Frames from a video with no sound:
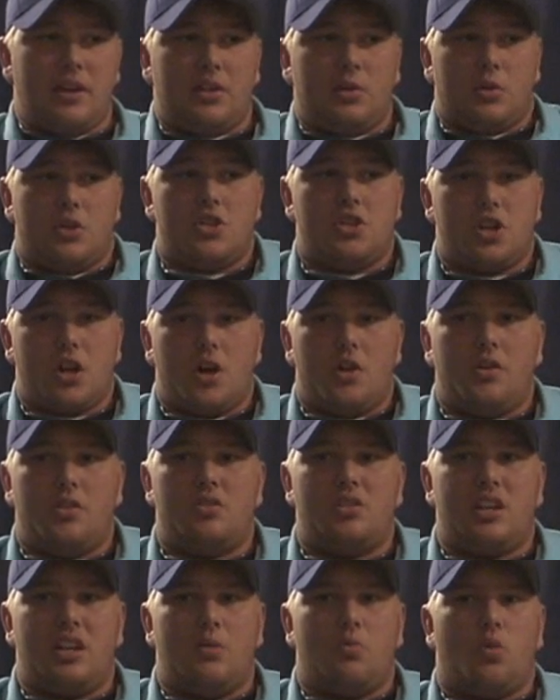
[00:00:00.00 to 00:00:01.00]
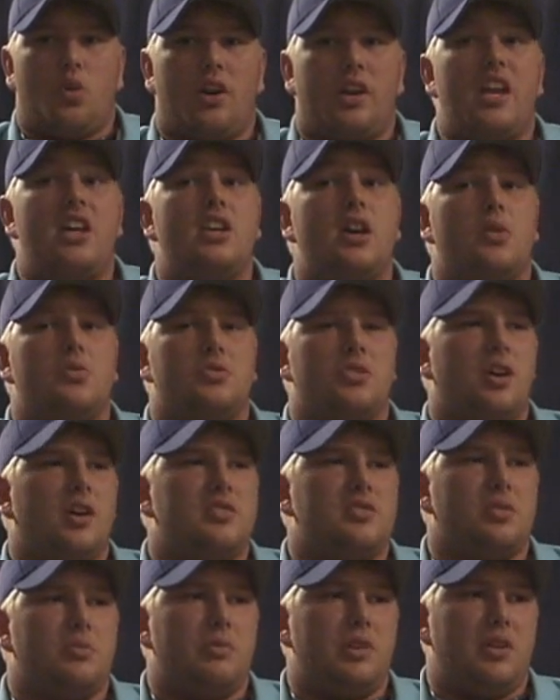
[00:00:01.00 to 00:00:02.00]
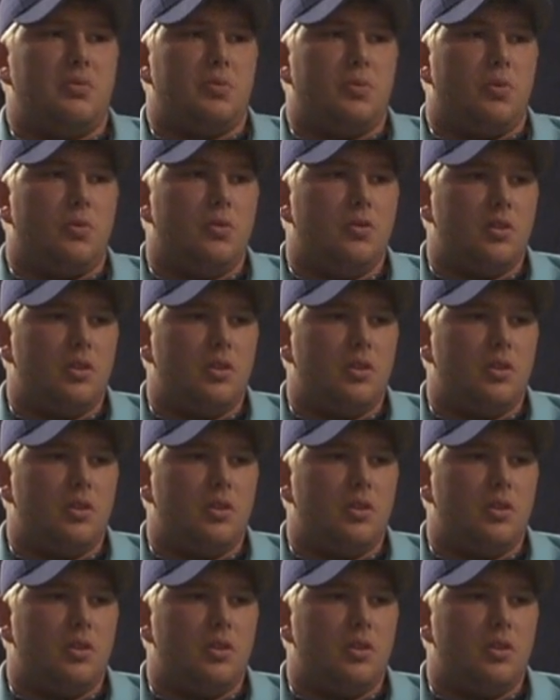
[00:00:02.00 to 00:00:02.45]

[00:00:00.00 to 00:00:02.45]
been to a show and you've seen him work, he goes nuts on people.